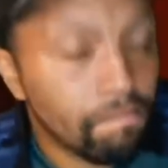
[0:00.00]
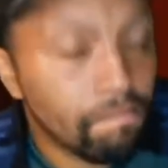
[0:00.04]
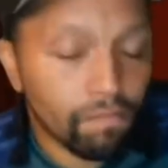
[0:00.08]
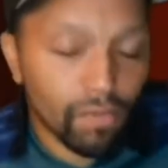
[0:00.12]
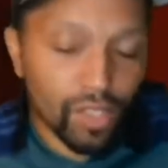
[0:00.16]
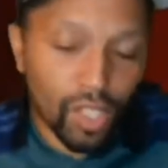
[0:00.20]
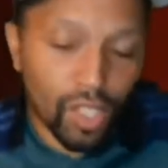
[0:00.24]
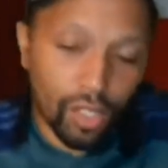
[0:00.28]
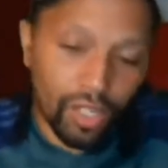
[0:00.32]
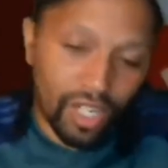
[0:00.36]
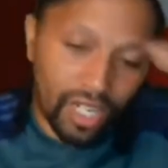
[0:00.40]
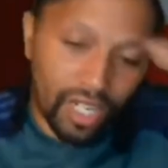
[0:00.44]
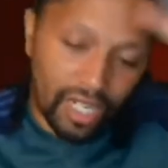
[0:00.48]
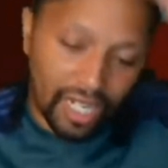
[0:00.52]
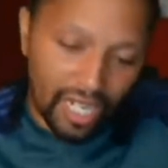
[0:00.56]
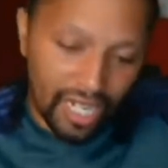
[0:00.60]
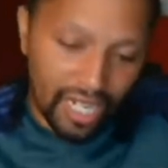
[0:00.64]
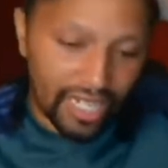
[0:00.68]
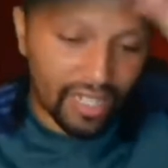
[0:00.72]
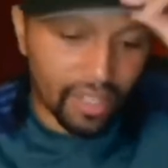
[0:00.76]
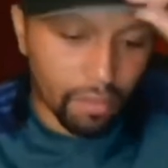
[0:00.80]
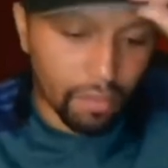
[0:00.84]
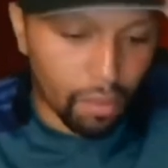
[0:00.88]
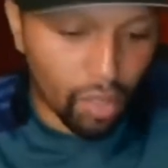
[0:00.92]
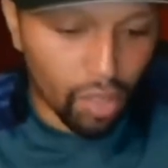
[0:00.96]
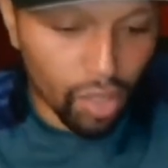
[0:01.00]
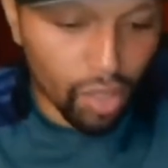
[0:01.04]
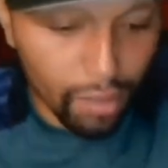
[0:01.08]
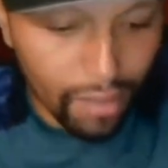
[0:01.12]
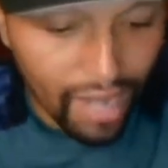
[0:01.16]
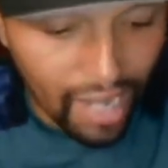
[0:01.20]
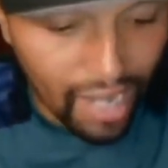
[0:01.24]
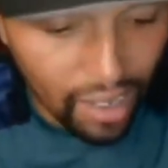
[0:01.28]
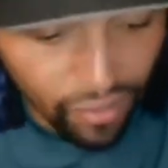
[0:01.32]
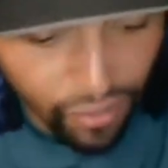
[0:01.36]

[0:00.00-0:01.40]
Could have cleared the ball about